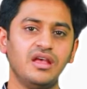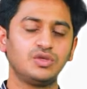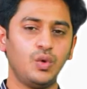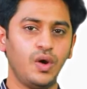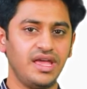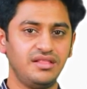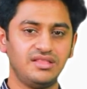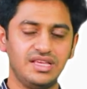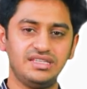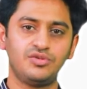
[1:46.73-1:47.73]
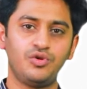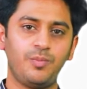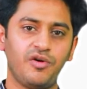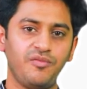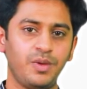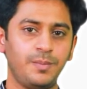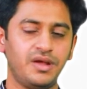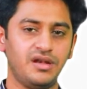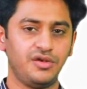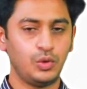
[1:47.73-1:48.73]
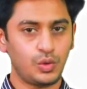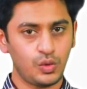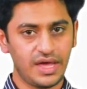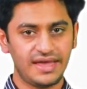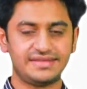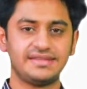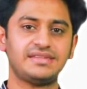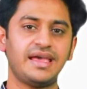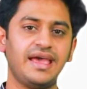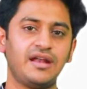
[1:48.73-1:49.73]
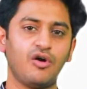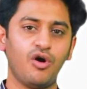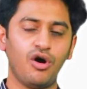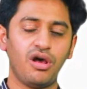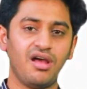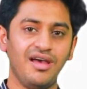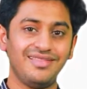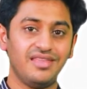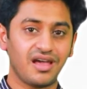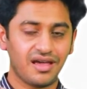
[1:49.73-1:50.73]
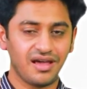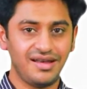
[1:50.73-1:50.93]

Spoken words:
So in this group of people, due to excess hair or the